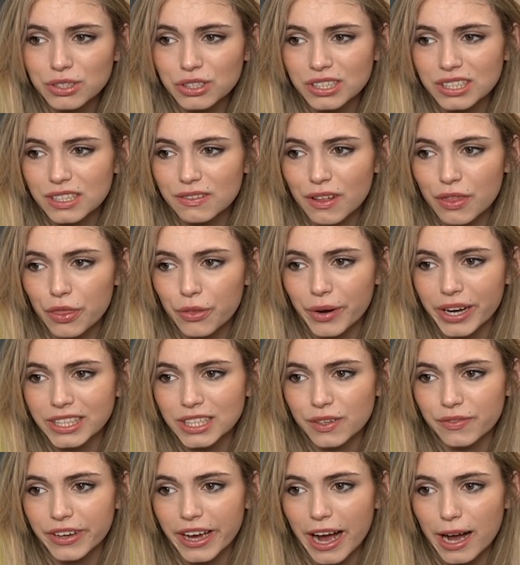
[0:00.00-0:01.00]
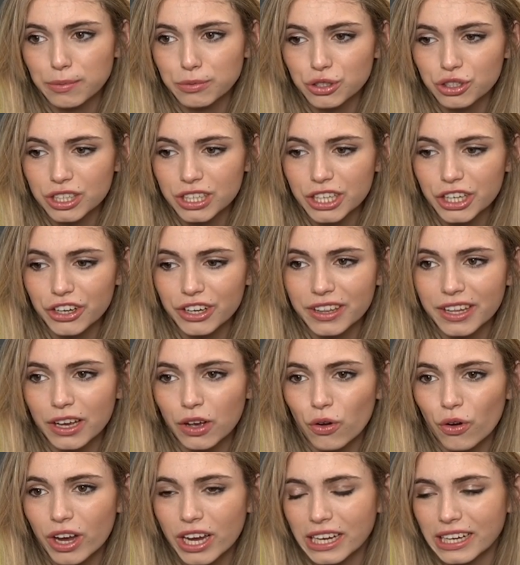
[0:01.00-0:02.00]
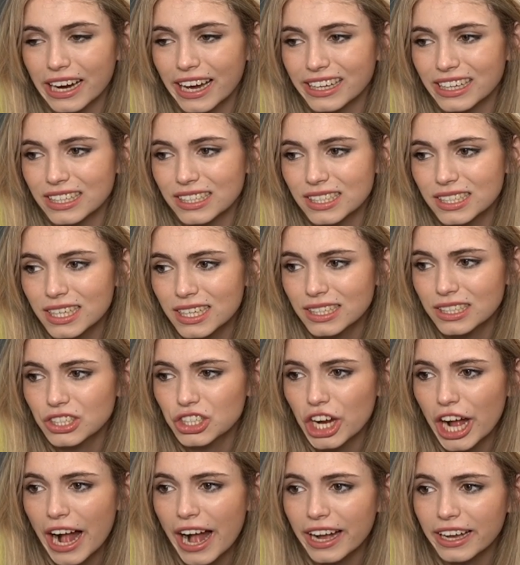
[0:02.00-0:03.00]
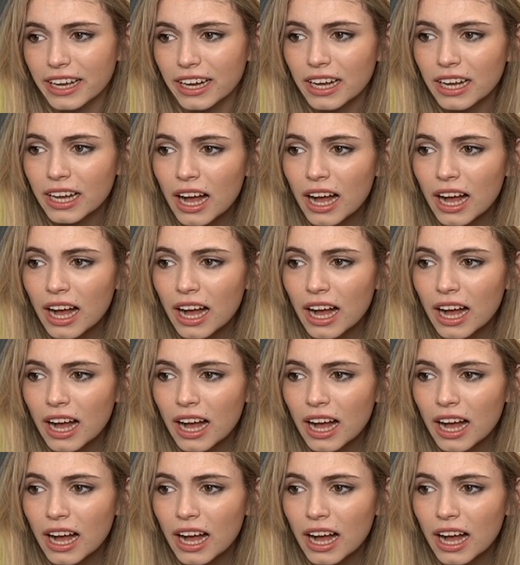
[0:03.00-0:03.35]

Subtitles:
there's even threats of capturing here and then going knight e6 check.